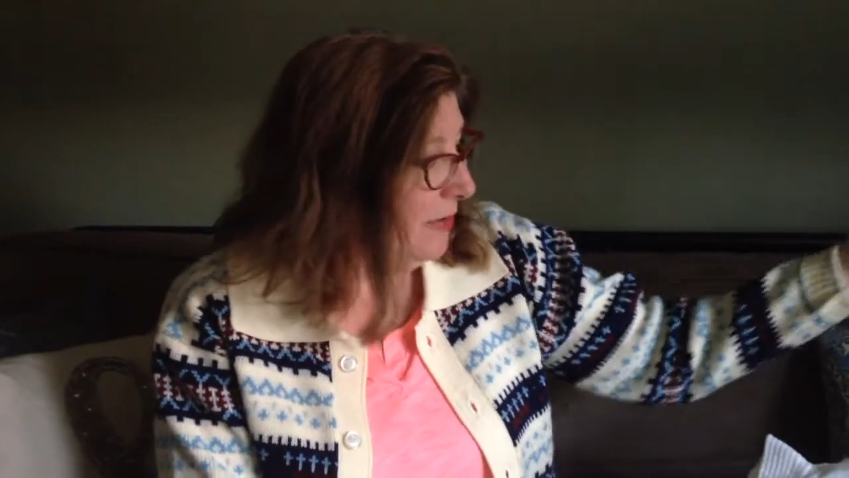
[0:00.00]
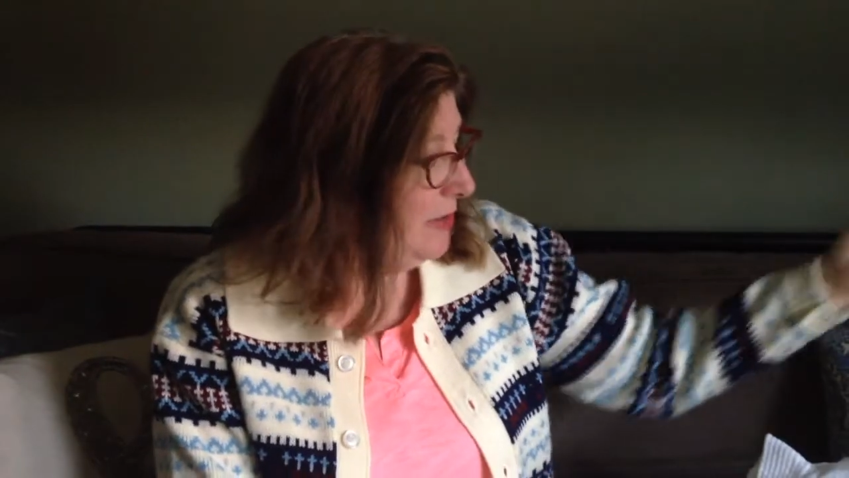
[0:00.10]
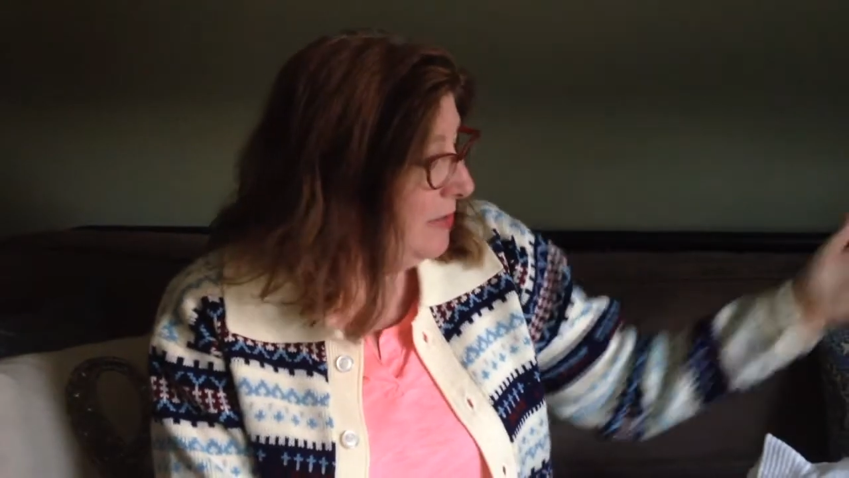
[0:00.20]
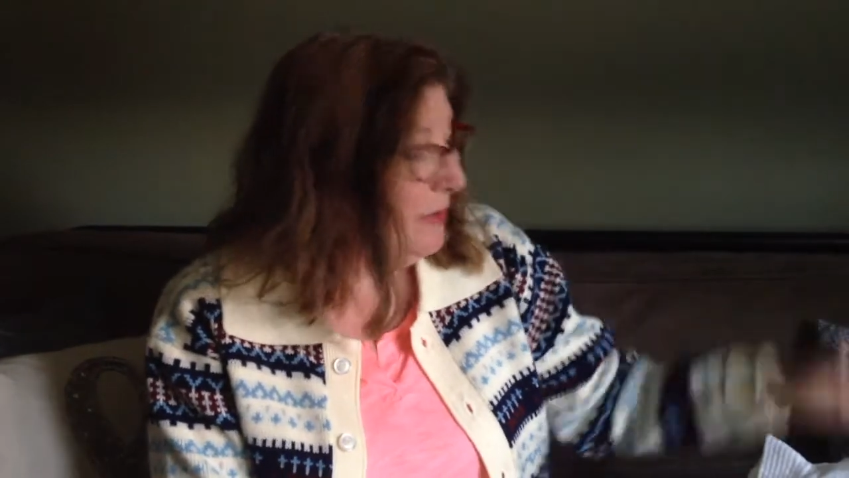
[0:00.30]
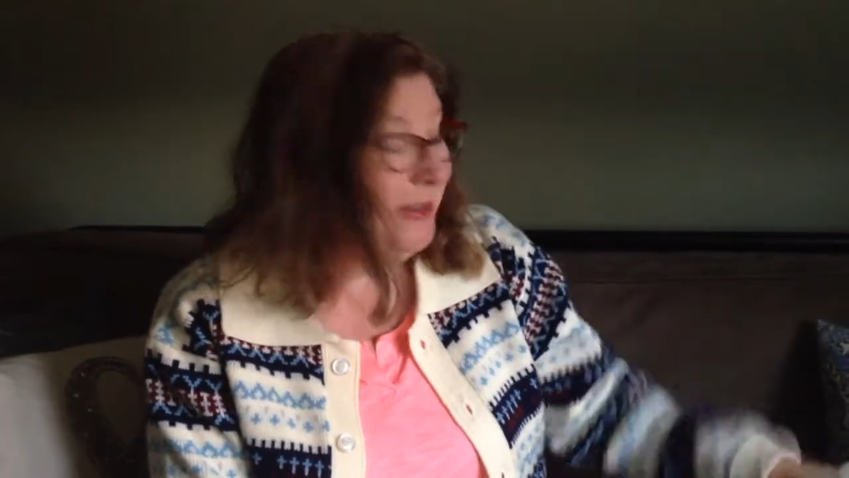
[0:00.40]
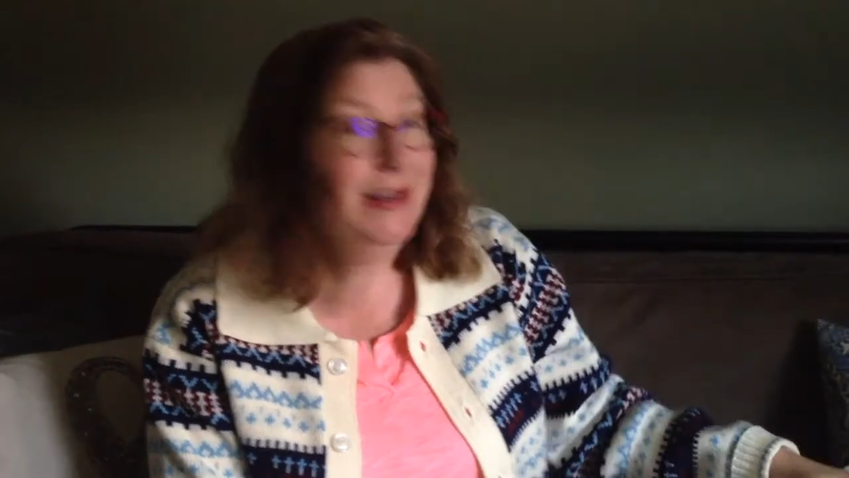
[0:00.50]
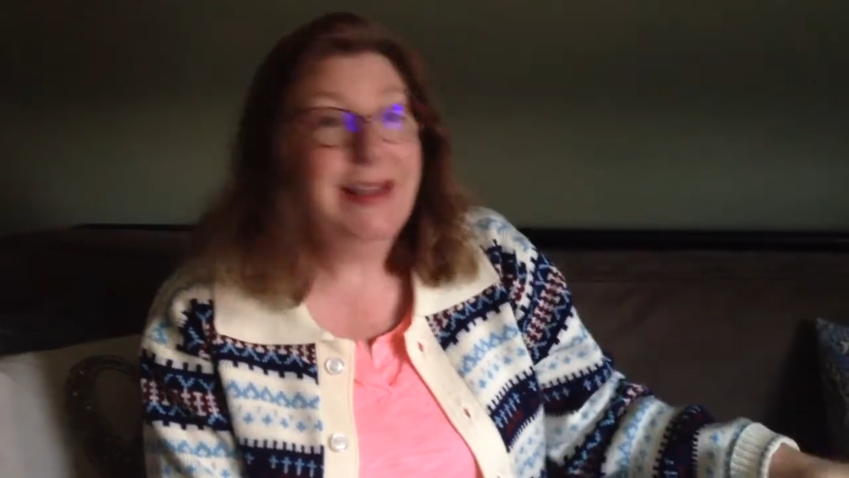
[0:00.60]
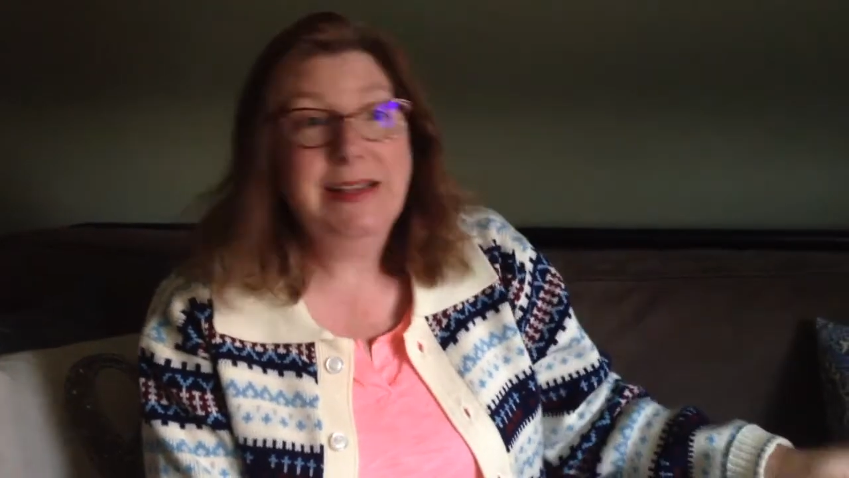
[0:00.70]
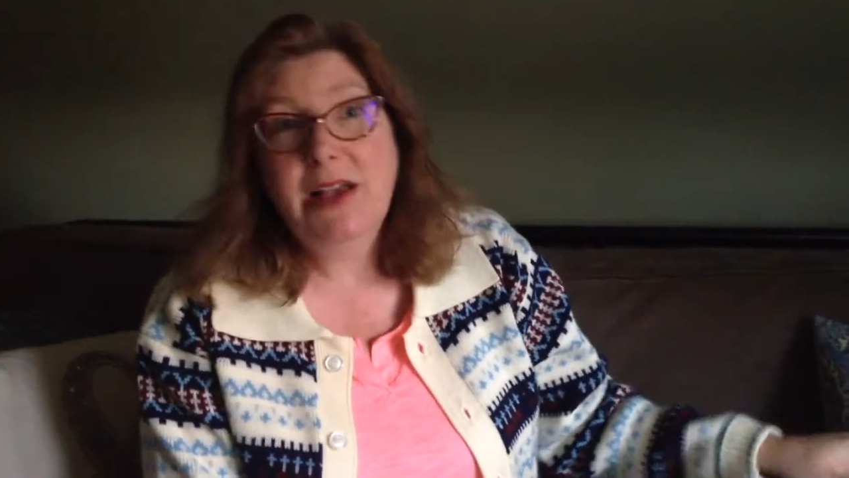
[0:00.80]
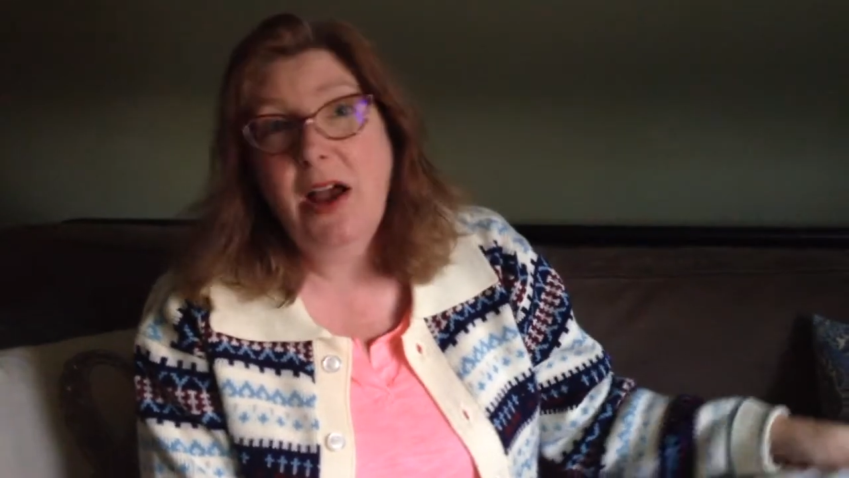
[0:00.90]
these really
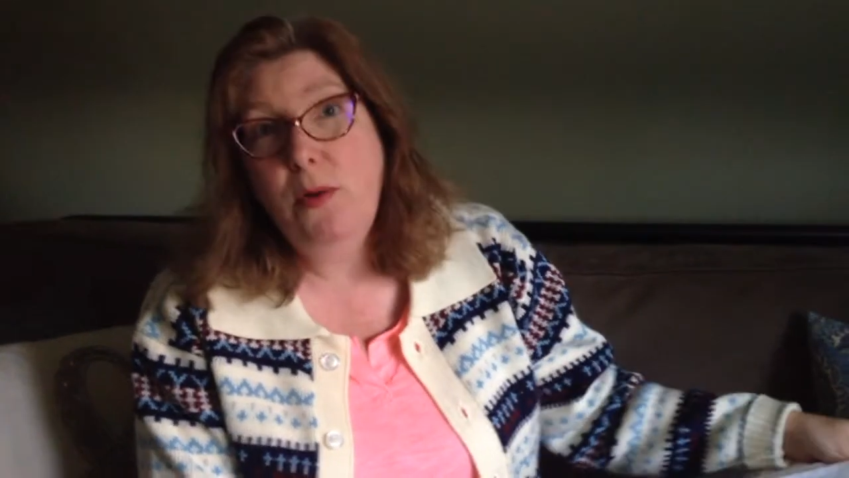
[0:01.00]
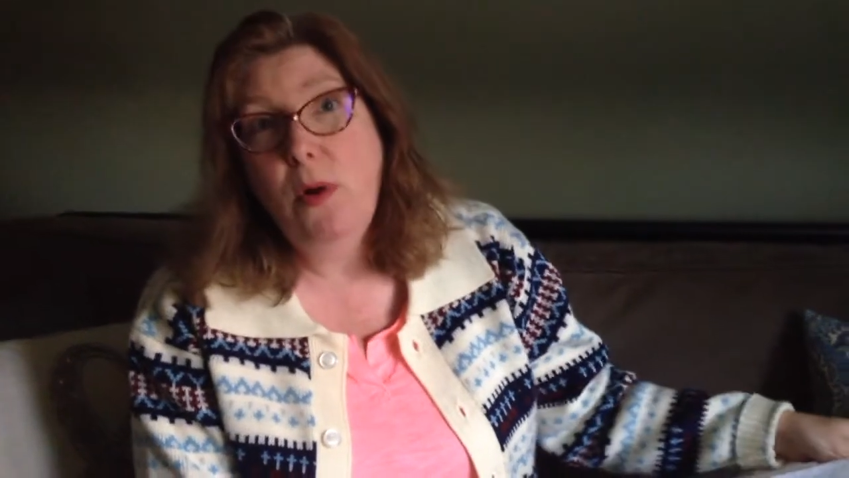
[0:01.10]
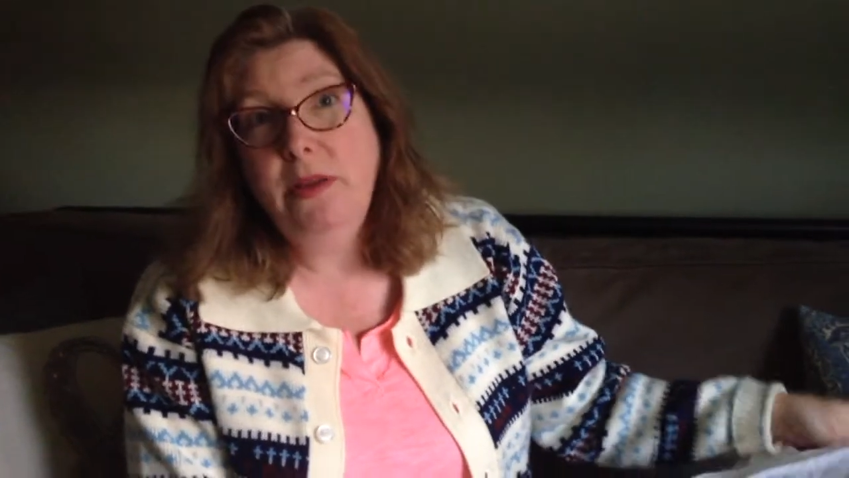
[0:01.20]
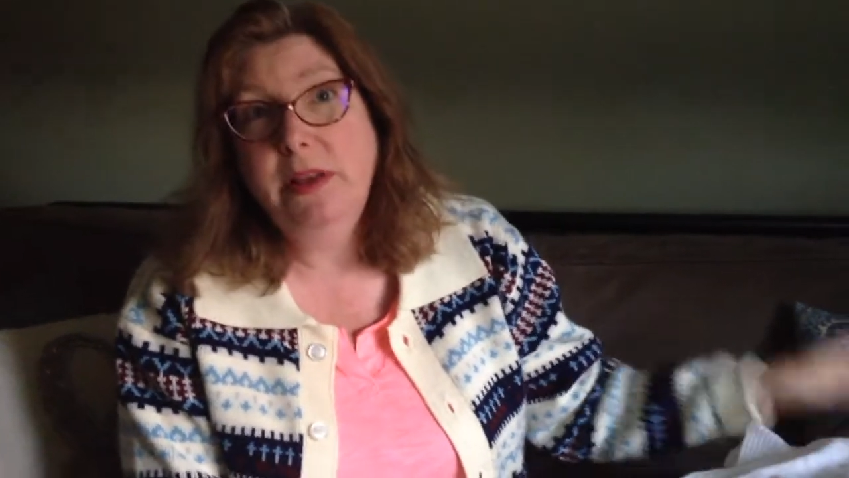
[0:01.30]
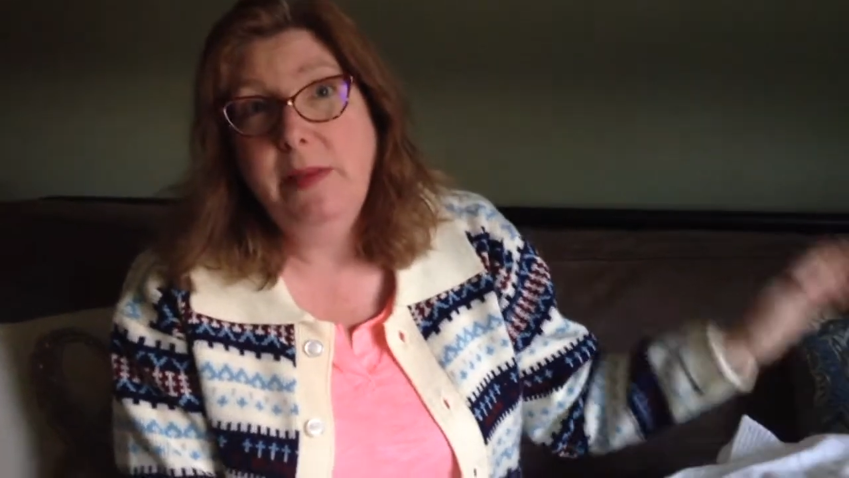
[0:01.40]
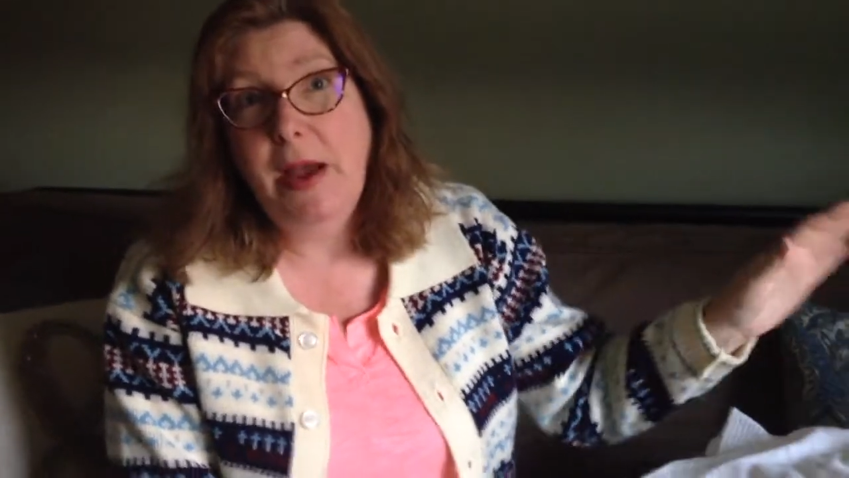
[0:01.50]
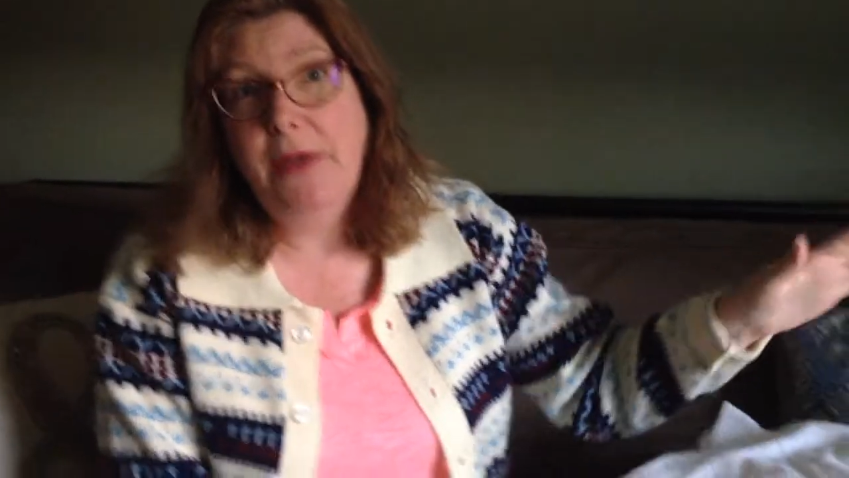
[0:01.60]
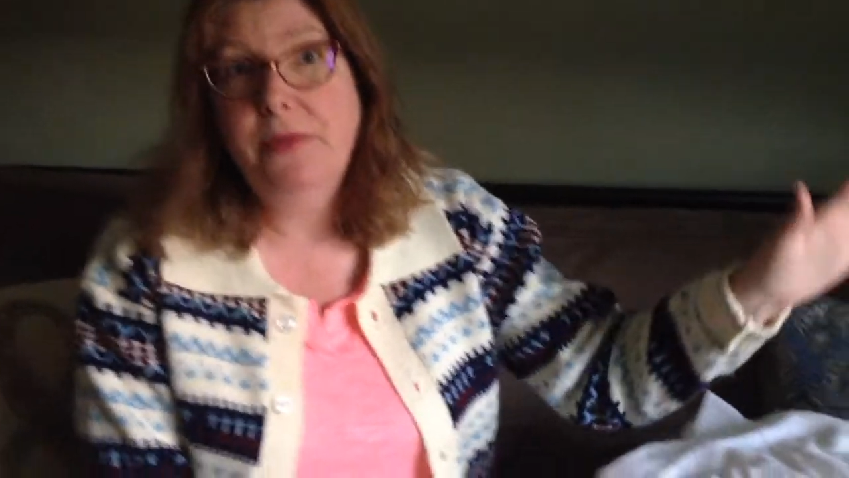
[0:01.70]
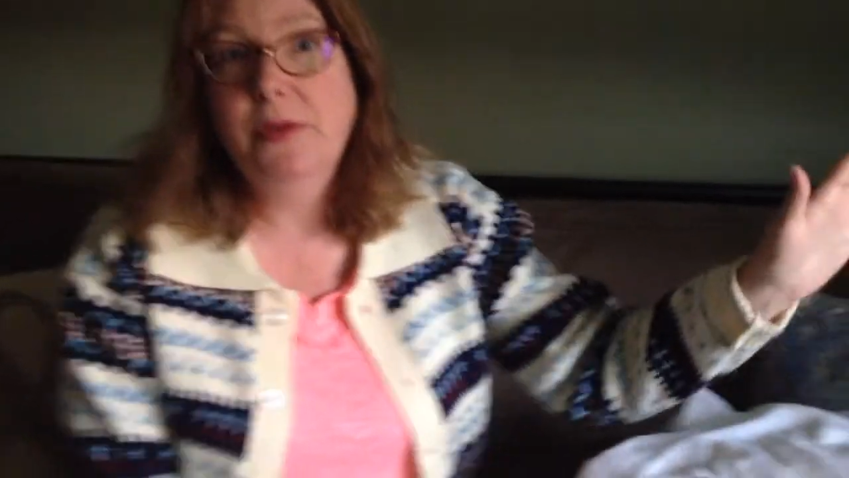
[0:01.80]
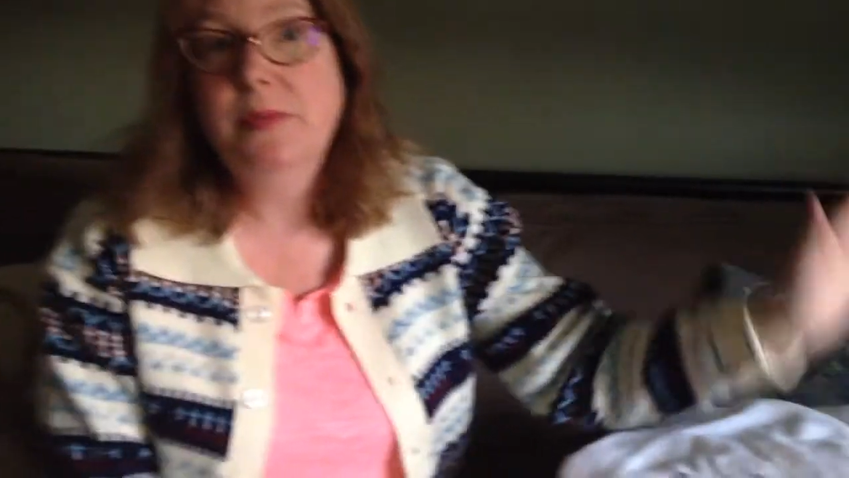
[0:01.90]
nice high quality
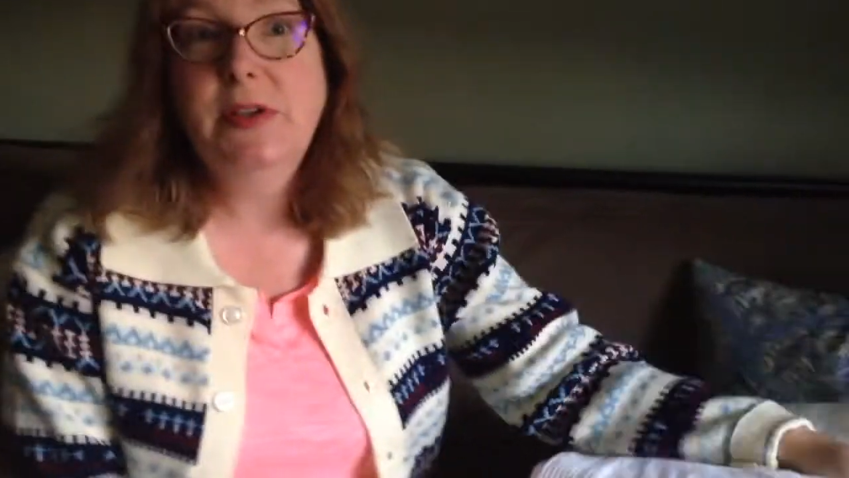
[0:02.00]
bathrobes